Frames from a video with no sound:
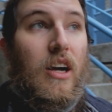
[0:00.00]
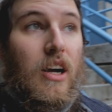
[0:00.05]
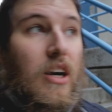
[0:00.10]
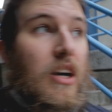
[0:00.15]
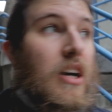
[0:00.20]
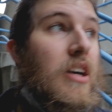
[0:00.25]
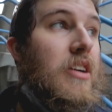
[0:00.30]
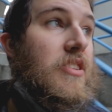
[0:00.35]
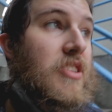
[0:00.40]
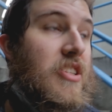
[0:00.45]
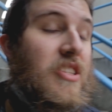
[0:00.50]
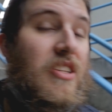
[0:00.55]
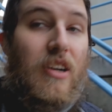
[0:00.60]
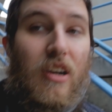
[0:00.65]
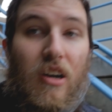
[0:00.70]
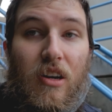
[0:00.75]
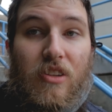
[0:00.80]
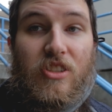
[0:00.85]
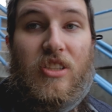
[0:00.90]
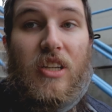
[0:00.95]

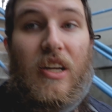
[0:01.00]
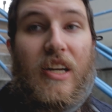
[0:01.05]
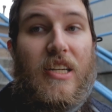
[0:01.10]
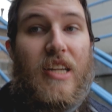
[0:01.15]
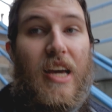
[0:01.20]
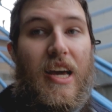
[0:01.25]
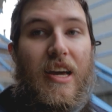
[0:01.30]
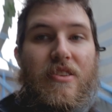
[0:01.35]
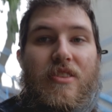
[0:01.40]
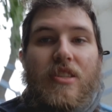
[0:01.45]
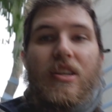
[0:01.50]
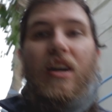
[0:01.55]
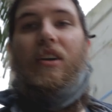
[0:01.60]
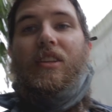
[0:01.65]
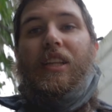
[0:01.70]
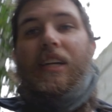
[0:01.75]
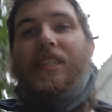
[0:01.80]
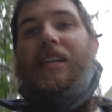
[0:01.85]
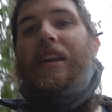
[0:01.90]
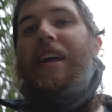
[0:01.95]
on sunny days.
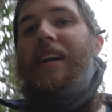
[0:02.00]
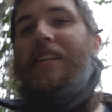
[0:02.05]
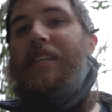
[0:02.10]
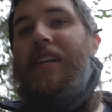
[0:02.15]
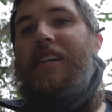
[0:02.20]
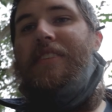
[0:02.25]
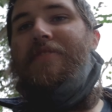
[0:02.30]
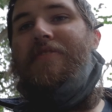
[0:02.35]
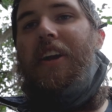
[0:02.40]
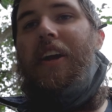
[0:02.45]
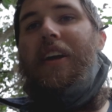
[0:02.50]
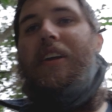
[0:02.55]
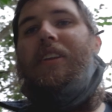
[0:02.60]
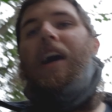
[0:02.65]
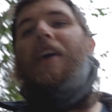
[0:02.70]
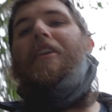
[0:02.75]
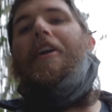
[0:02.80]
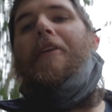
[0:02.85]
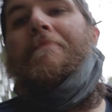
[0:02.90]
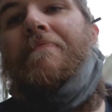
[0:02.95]
Unlike today, today is very
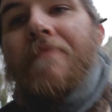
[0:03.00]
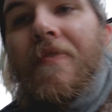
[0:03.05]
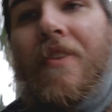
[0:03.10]
cloudy.